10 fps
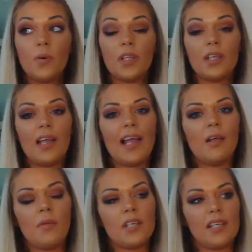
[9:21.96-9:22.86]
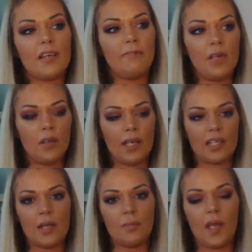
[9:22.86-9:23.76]
really like him because they feel like
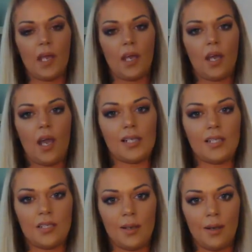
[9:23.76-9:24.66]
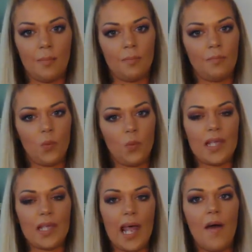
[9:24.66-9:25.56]
it's something custom
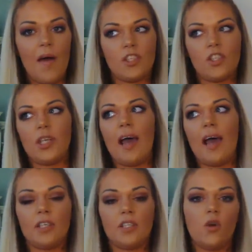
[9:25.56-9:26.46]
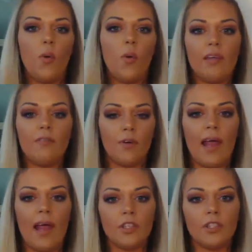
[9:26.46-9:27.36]
without actually having to wait
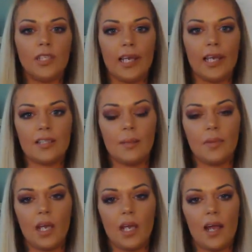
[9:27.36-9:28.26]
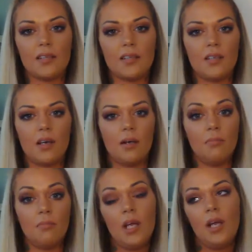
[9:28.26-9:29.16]
forever to get something
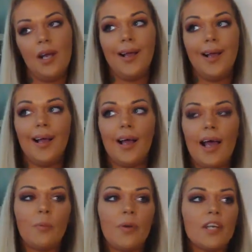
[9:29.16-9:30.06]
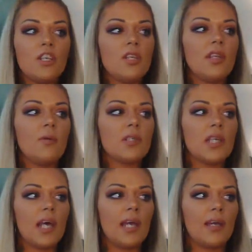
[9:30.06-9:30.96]
custom. I wish there was
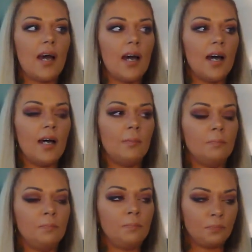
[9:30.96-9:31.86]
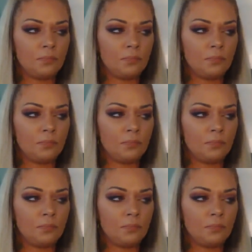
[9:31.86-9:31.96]
like um